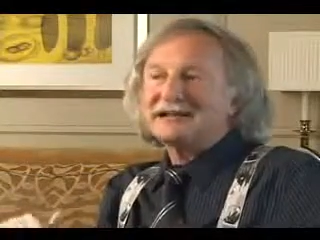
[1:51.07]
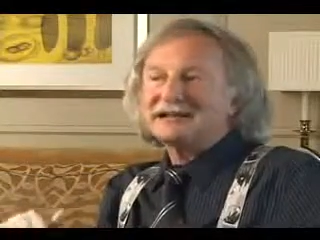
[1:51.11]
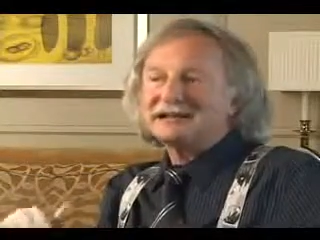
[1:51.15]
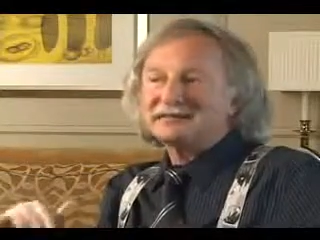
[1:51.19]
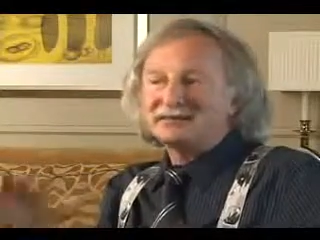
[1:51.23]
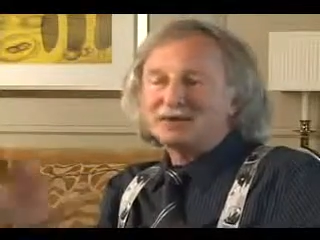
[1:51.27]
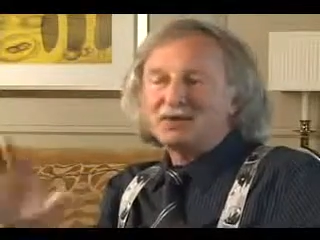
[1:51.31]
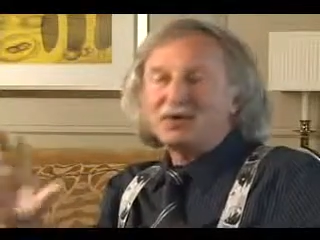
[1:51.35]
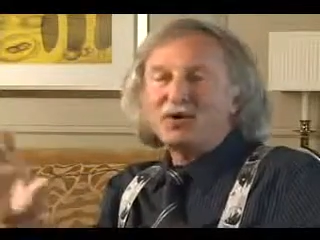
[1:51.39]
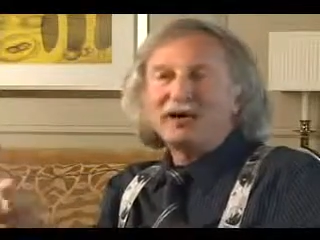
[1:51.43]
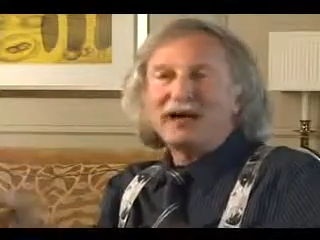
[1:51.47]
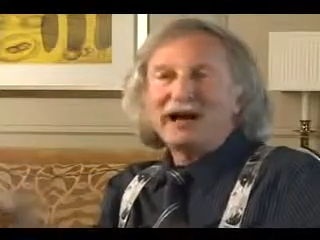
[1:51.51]

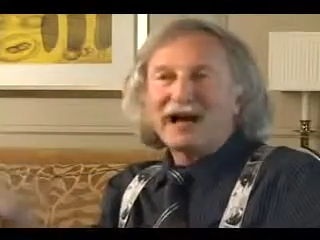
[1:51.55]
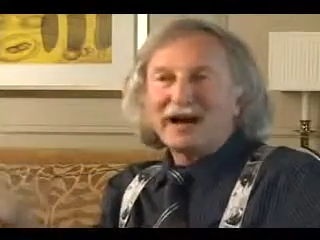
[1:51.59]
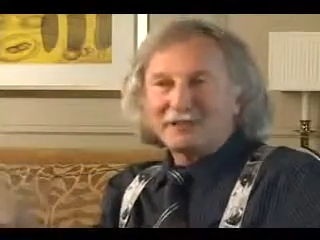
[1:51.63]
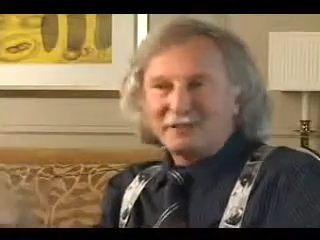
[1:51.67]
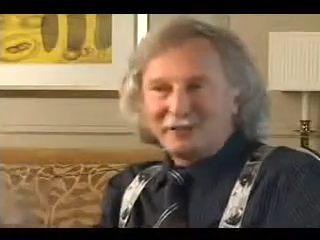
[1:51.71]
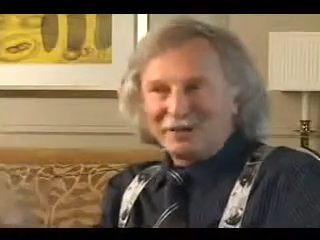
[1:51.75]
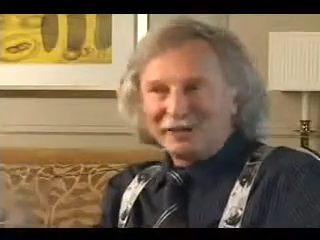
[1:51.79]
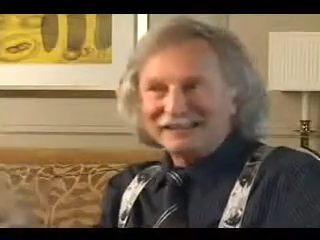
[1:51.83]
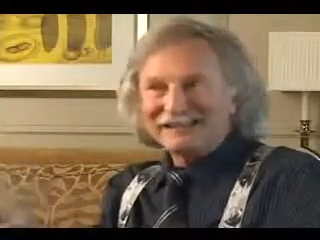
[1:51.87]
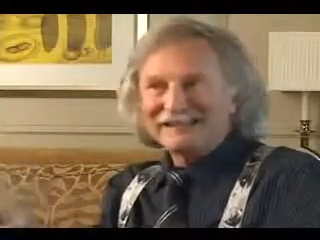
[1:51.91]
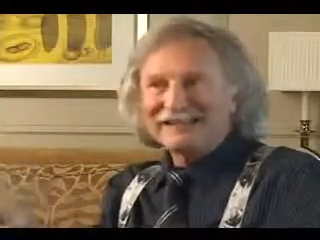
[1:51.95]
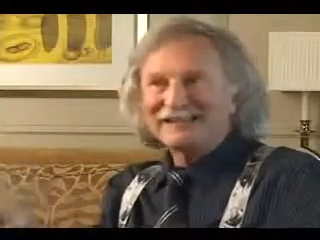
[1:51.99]
That's a more
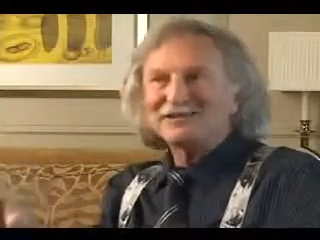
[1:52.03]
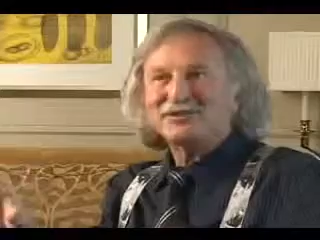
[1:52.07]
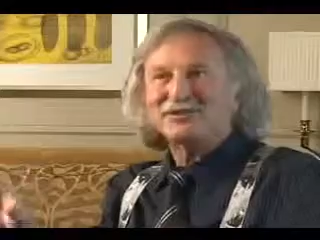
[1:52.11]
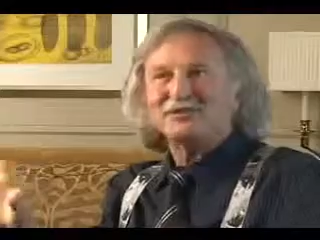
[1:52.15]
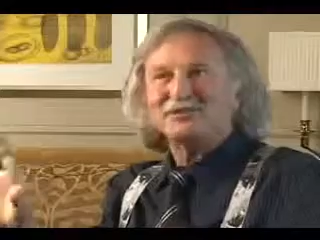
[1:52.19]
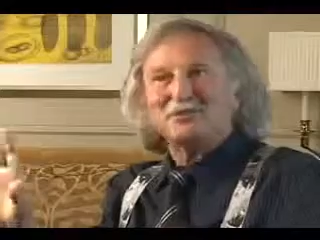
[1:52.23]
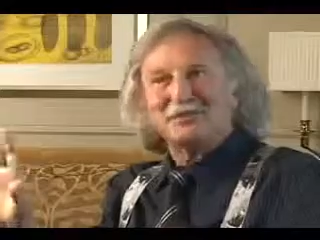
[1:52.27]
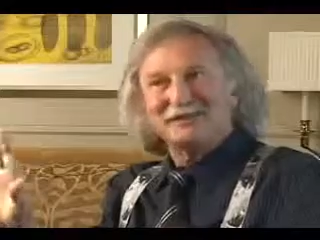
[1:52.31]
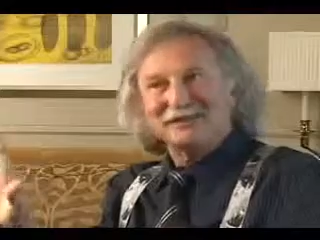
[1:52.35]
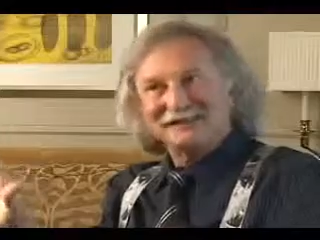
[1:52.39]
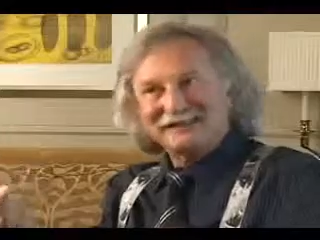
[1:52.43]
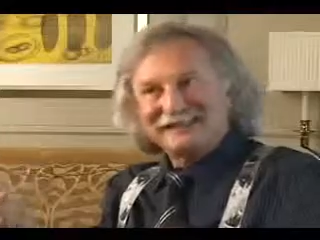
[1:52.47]
complex
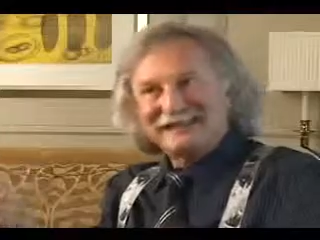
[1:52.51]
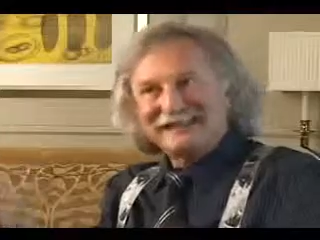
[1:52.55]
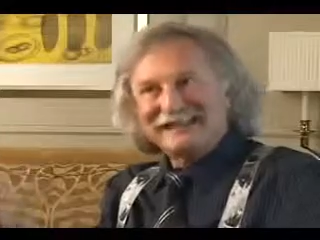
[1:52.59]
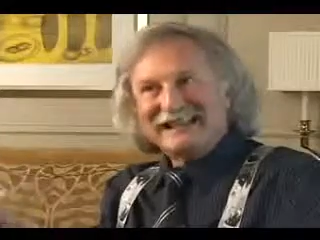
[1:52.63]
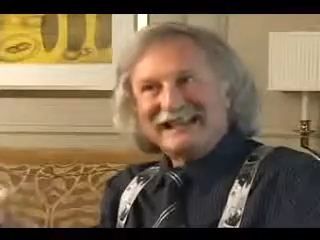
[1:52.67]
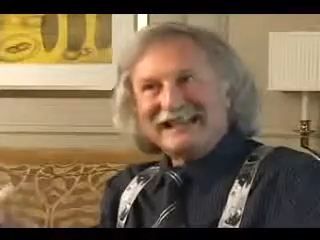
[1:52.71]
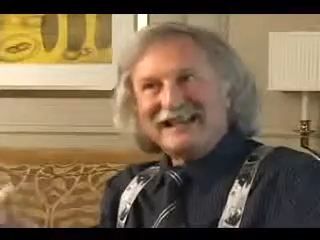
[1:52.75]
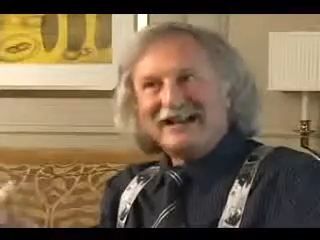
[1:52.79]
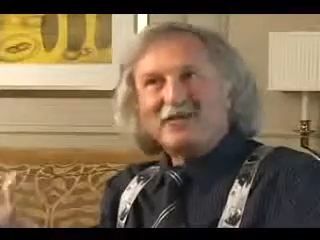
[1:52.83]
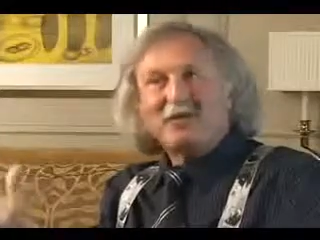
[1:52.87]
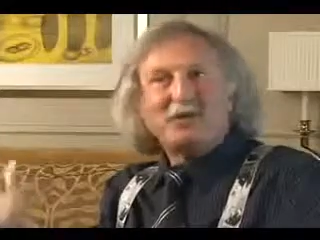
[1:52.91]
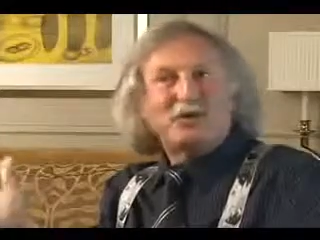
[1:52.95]
issue, but
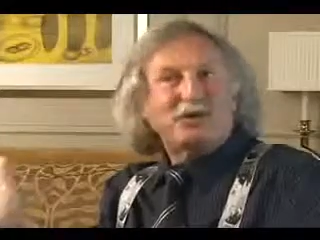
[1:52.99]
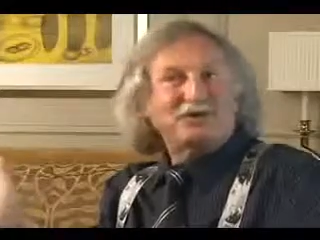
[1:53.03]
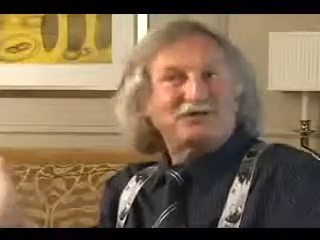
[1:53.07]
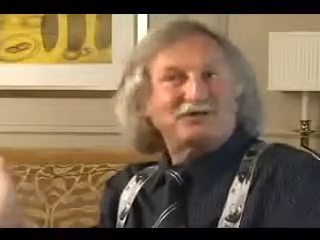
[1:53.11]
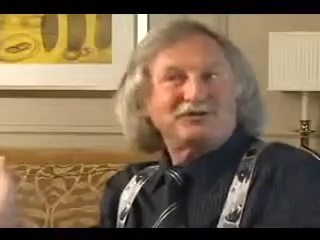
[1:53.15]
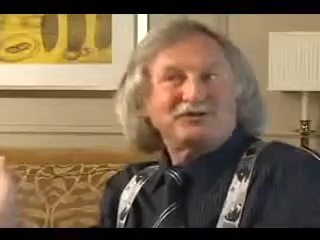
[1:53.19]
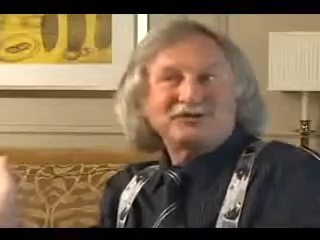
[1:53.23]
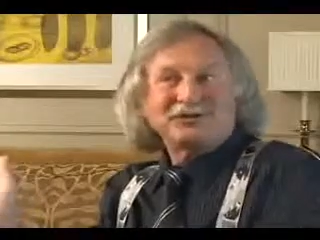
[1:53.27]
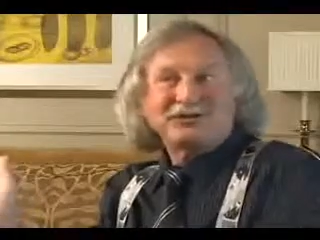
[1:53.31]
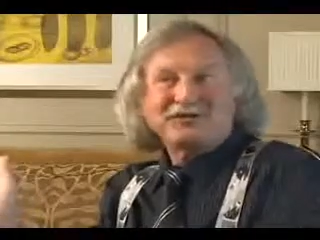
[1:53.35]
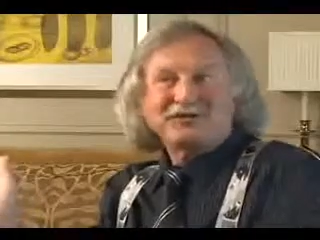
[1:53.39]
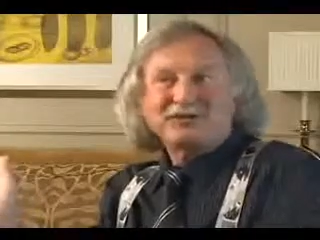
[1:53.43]

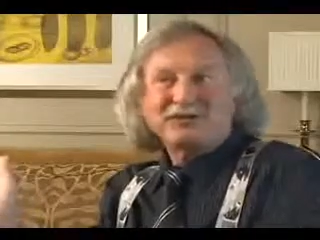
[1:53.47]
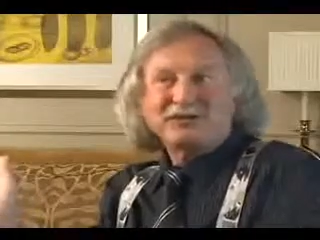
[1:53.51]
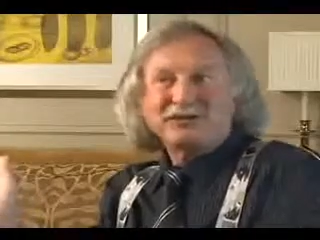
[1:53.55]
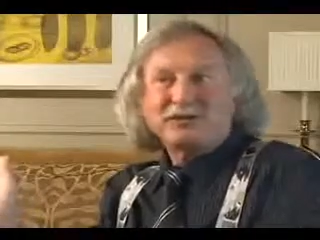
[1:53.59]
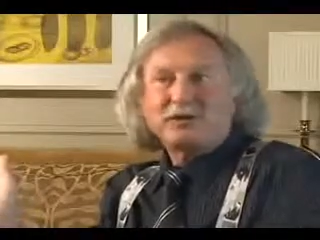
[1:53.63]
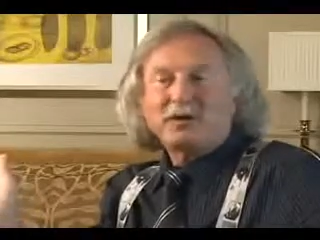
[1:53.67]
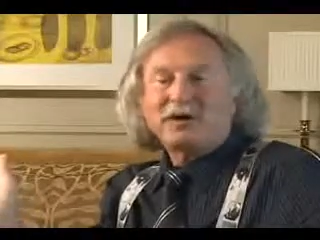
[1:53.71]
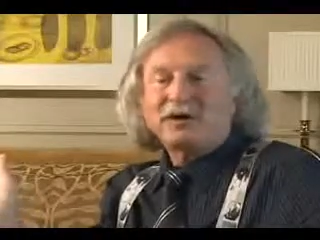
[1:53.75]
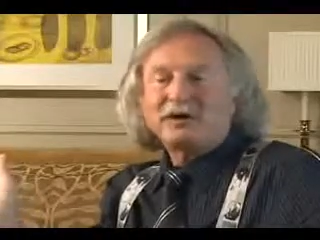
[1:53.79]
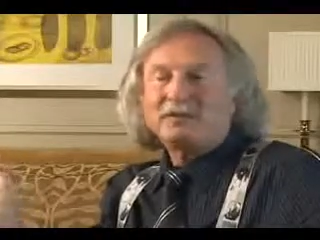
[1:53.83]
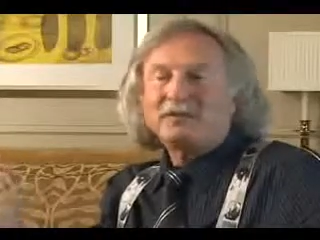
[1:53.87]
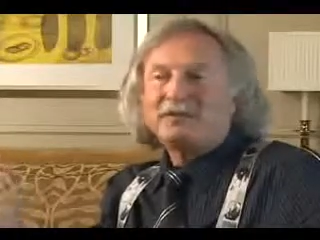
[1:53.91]
works really,
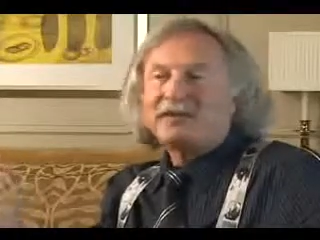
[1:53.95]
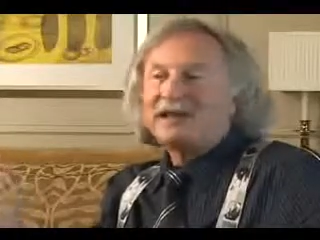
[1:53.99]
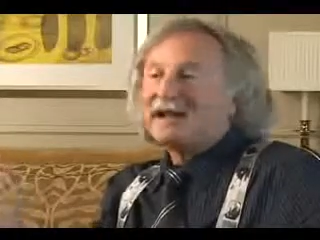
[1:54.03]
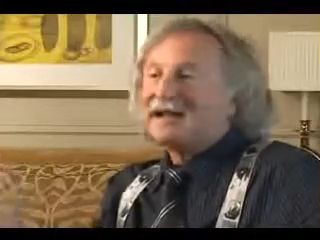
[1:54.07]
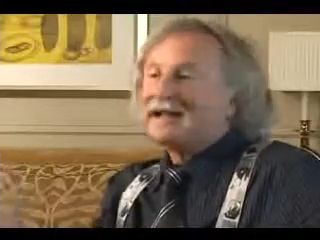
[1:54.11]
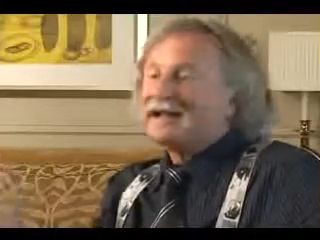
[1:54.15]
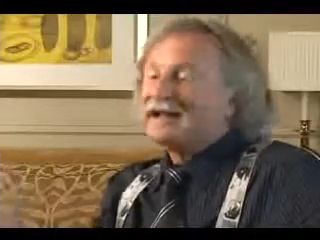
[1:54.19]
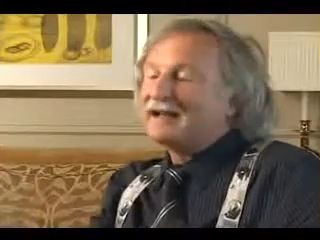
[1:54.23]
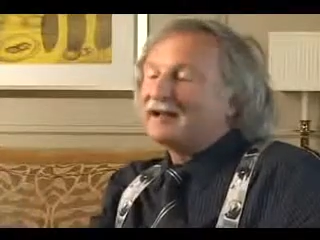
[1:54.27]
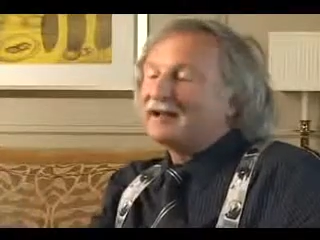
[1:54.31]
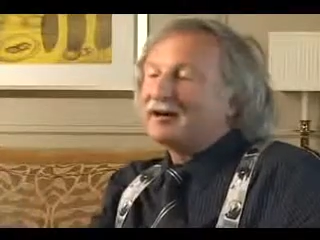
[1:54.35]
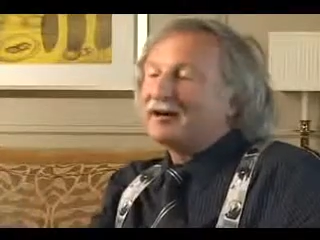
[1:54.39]
really well.
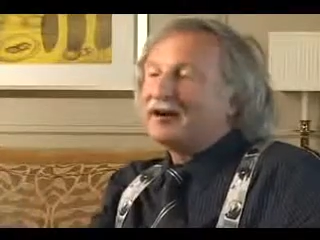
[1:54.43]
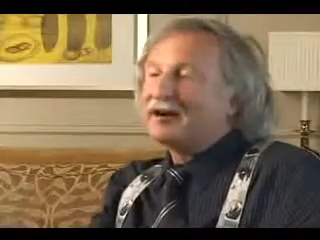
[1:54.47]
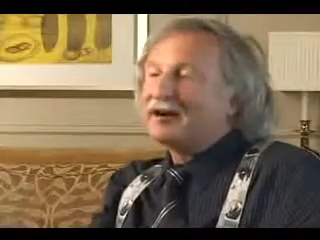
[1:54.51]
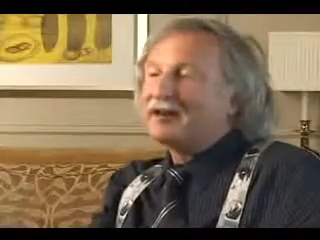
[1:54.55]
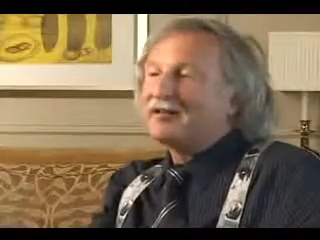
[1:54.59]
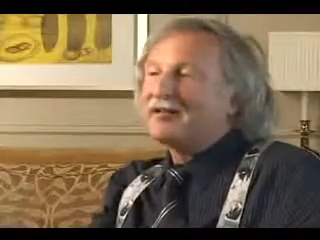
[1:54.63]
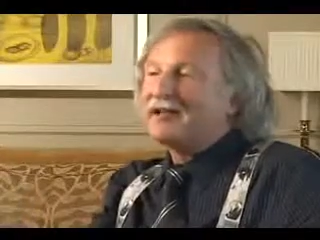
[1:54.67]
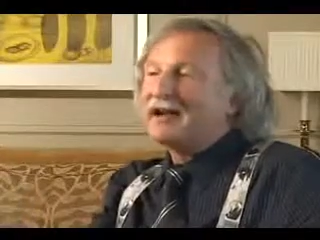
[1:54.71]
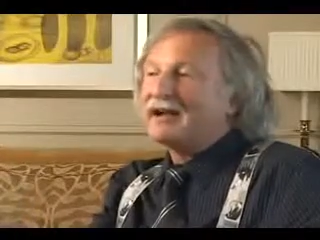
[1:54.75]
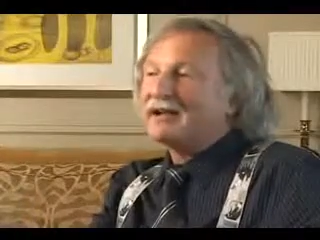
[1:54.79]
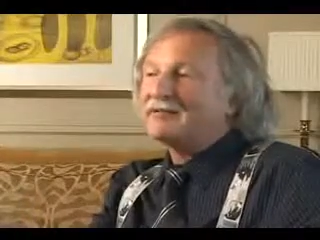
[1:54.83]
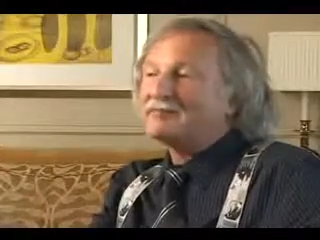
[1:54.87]
And
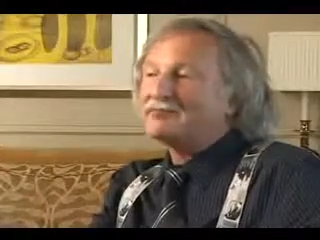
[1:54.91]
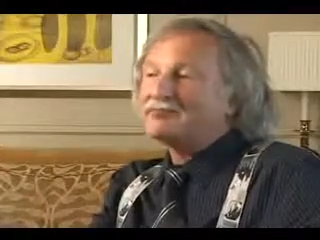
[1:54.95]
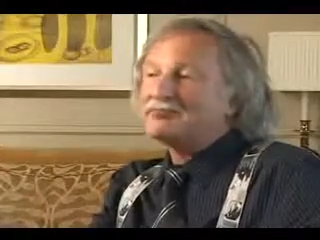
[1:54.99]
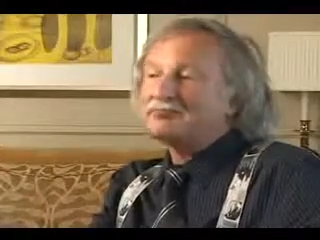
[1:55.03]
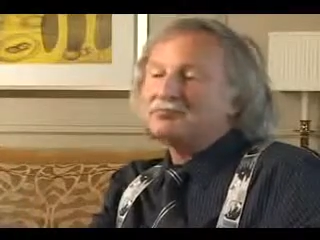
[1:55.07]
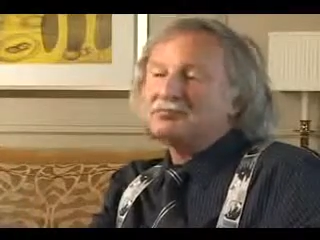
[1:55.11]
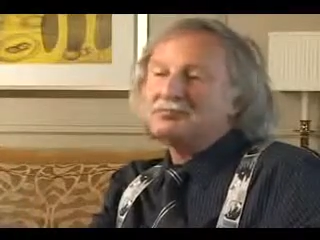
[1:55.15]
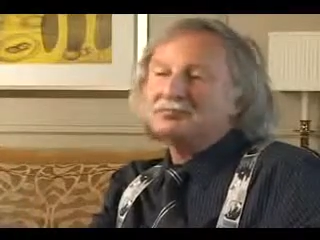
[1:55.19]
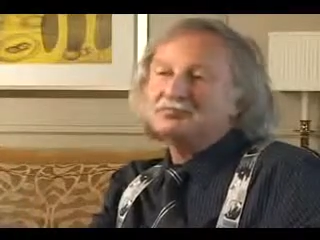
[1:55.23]
all of that